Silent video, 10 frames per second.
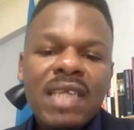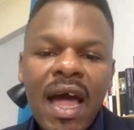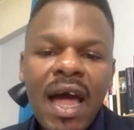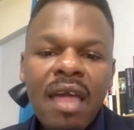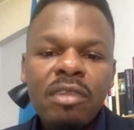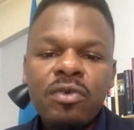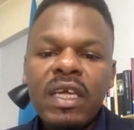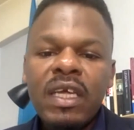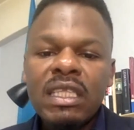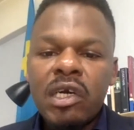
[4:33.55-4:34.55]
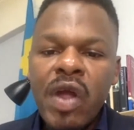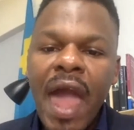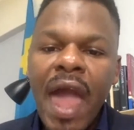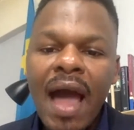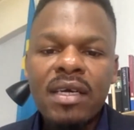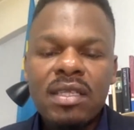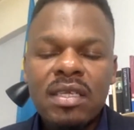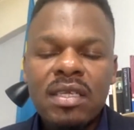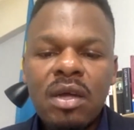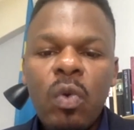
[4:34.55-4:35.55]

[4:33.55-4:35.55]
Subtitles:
time to interact